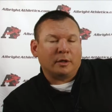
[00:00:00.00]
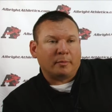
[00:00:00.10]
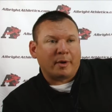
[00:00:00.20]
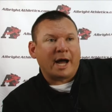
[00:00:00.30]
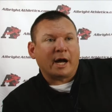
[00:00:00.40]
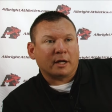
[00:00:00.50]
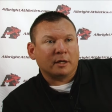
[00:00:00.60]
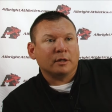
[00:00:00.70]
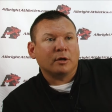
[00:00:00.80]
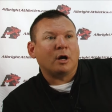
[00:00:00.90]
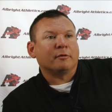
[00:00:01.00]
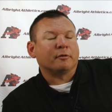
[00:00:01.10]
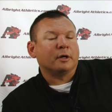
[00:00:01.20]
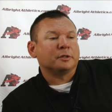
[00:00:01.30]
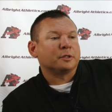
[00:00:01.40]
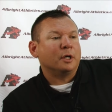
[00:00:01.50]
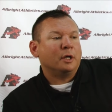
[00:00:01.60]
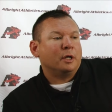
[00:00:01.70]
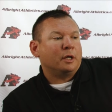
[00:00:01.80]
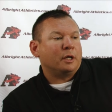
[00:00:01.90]
in the PAC conference.
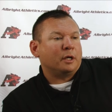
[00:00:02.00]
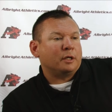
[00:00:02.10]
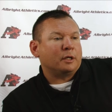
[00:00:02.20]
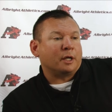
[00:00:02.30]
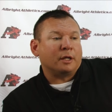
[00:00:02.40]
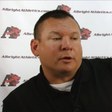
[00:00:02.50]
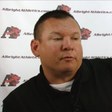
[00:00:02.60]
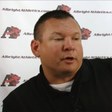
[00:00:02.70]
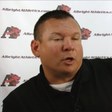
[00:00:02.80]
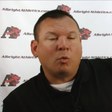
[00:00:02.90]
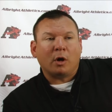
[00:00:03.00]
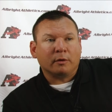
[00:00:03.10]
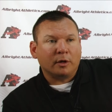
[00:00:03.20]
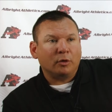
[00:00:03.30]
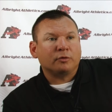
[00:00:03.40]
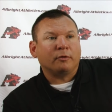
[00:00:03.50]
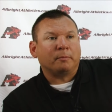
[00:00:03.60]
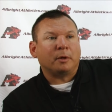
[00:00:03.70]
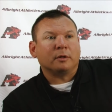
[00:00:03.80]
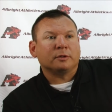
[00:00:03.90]
And again, they're a very well-coached
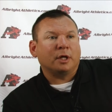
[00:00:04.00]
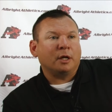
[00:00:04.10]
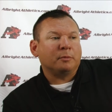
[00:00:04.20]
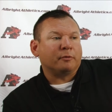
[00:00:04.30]
football team.